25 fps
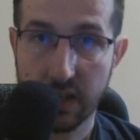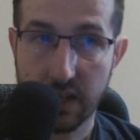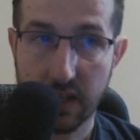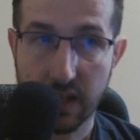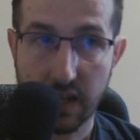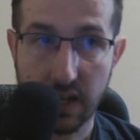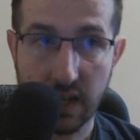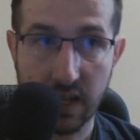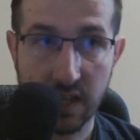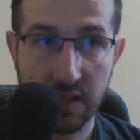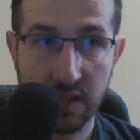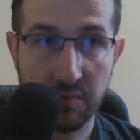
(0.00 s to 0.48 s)

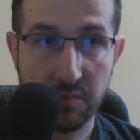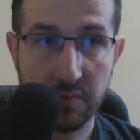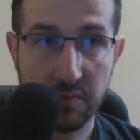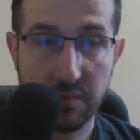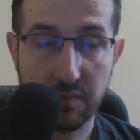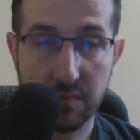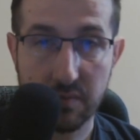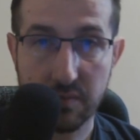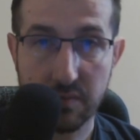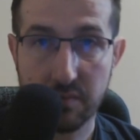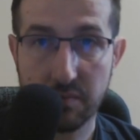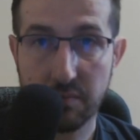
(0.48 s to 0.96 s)
I am
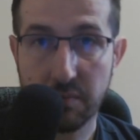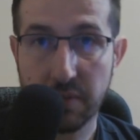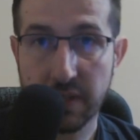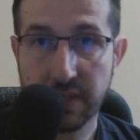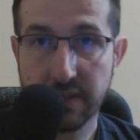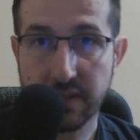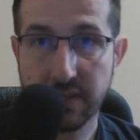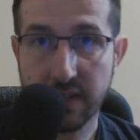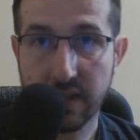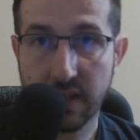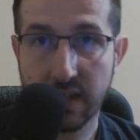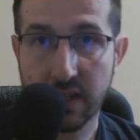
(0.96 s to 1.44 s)

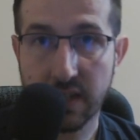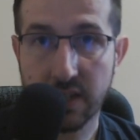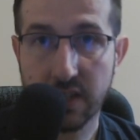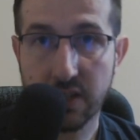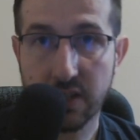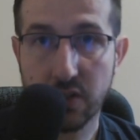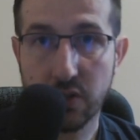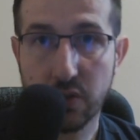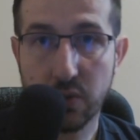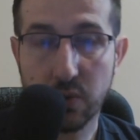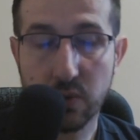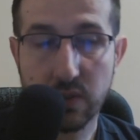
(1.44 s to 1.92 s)
basically
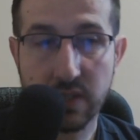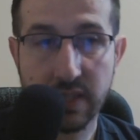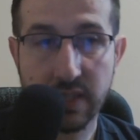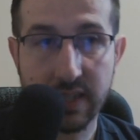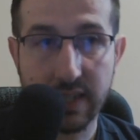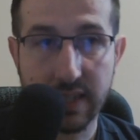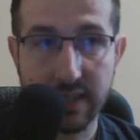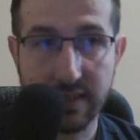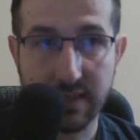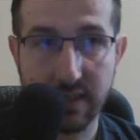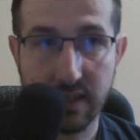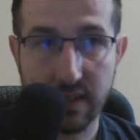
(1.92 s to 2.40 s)
using
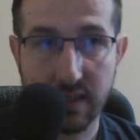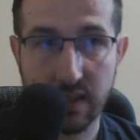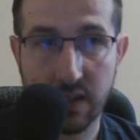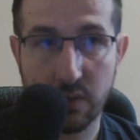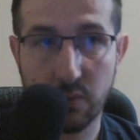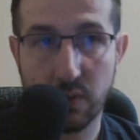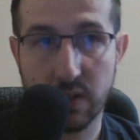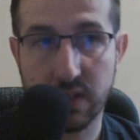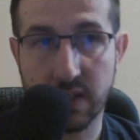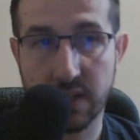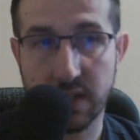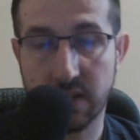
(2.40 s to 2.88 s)
exactly
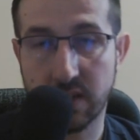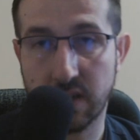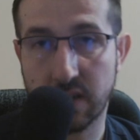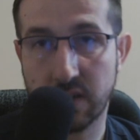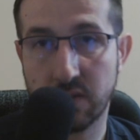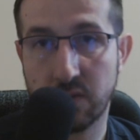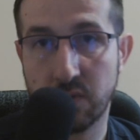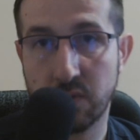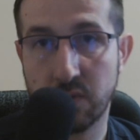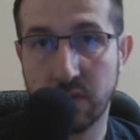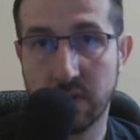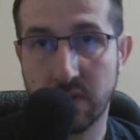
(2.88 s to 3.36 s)
what I
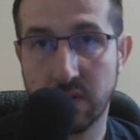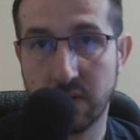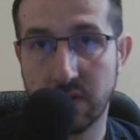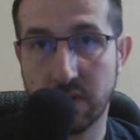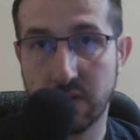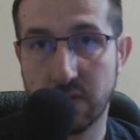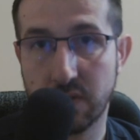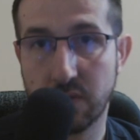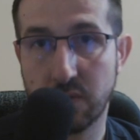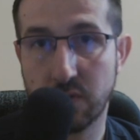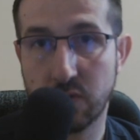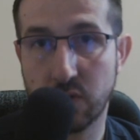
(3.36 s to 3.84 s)
talked
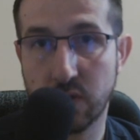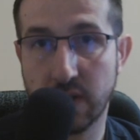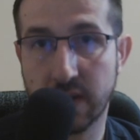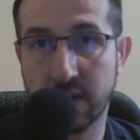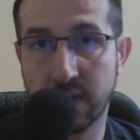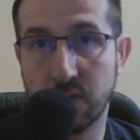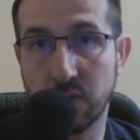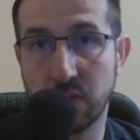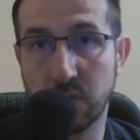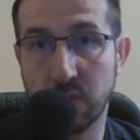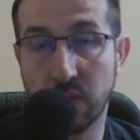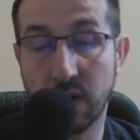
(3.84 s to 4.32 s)
to
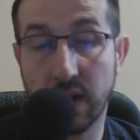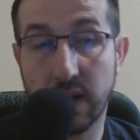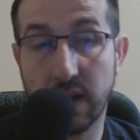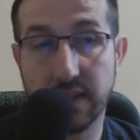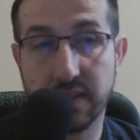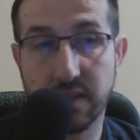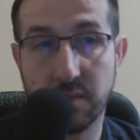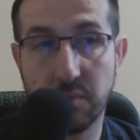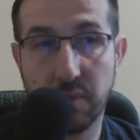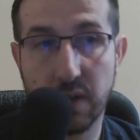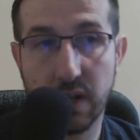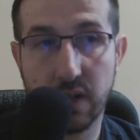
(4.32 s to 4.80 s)
you
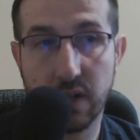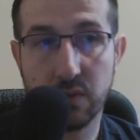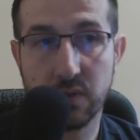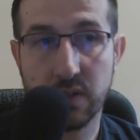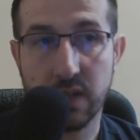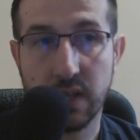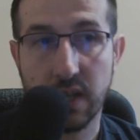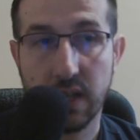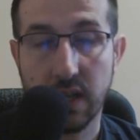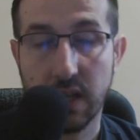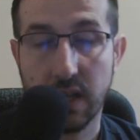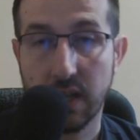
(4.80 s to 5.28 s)
guys about,
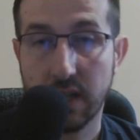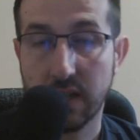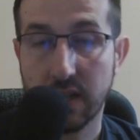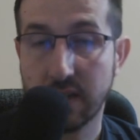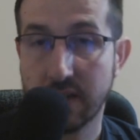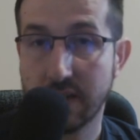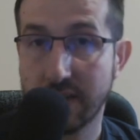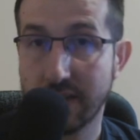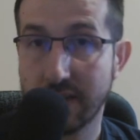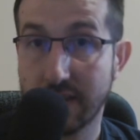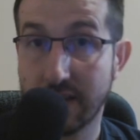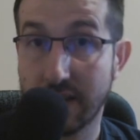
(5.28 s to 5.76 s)

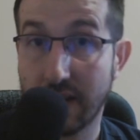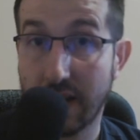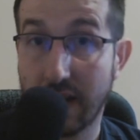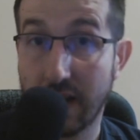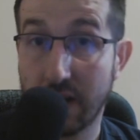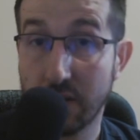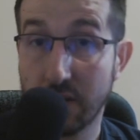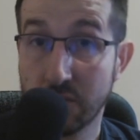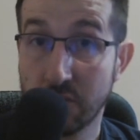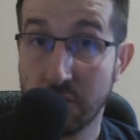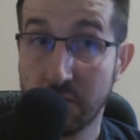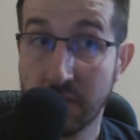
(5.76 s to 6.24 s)

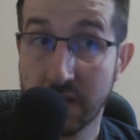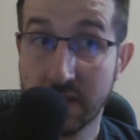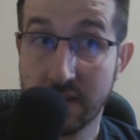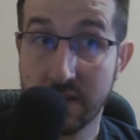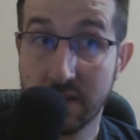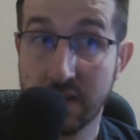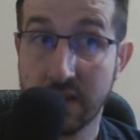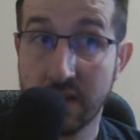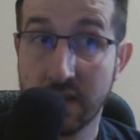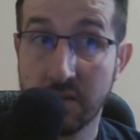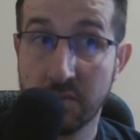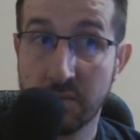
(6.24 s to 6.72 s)
how to make the
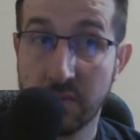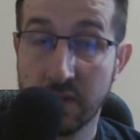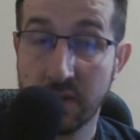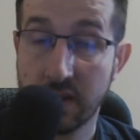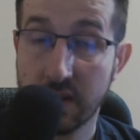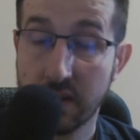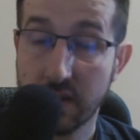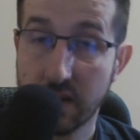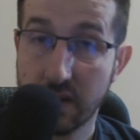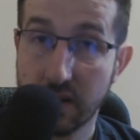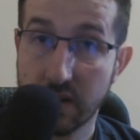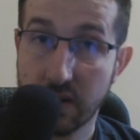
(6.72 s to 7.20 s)
team,
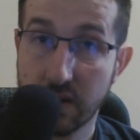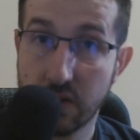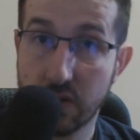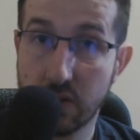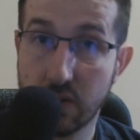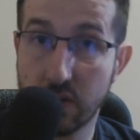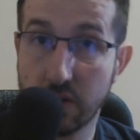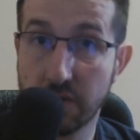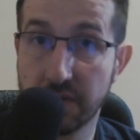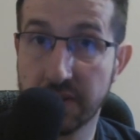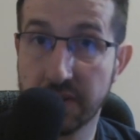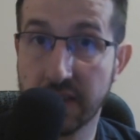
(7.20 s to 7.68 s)

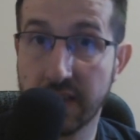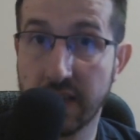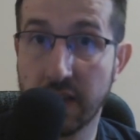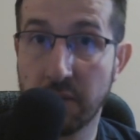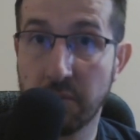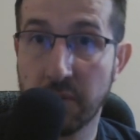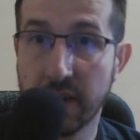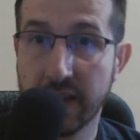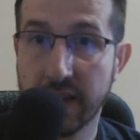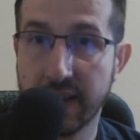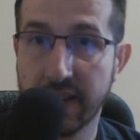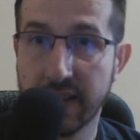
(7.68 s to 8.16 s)
all of the
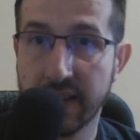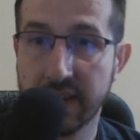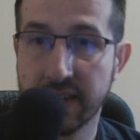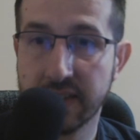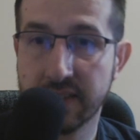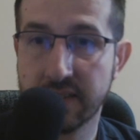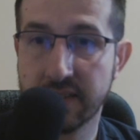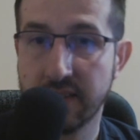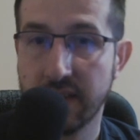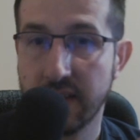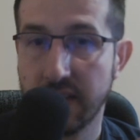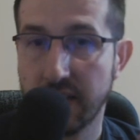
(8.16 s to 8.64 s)
game
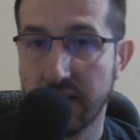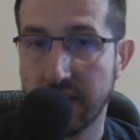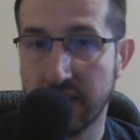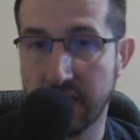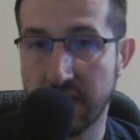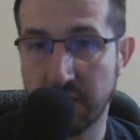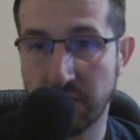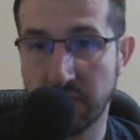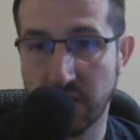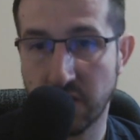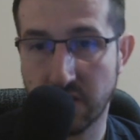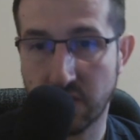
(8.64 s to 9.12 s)
mechanics, and
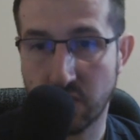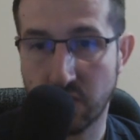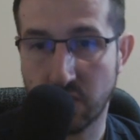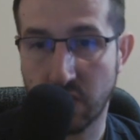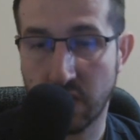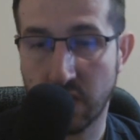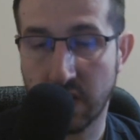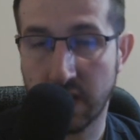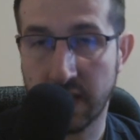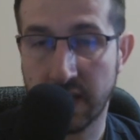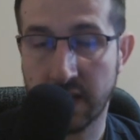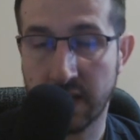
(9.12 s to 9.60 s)
I'm just
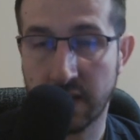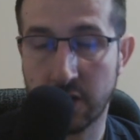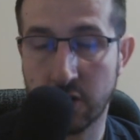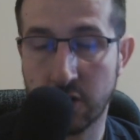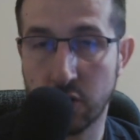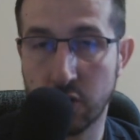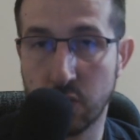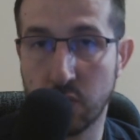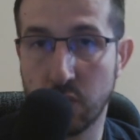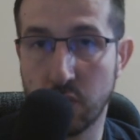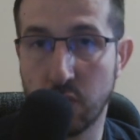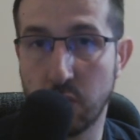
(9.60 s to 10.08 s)
trying
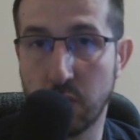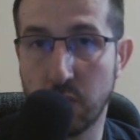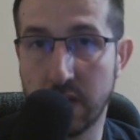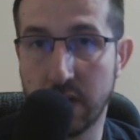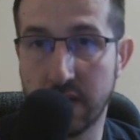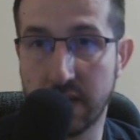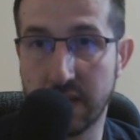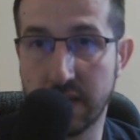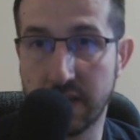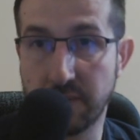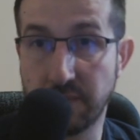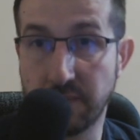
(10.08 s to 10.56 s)

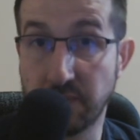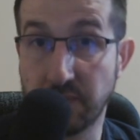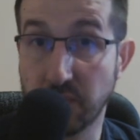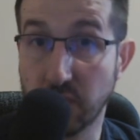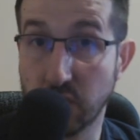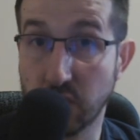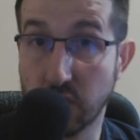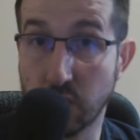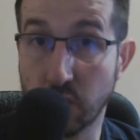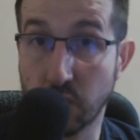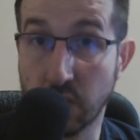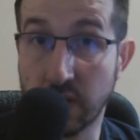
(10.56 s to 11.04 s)
to
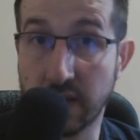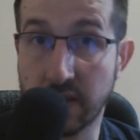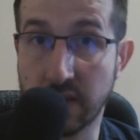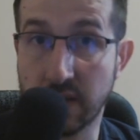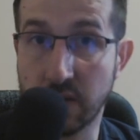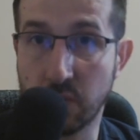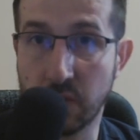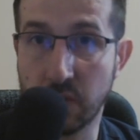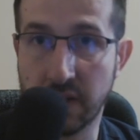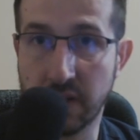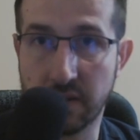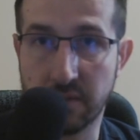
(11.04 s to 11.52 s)
get
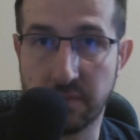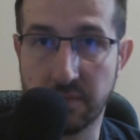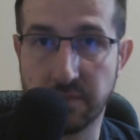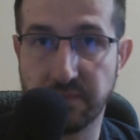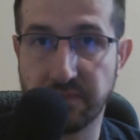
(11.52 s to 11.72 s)
the win.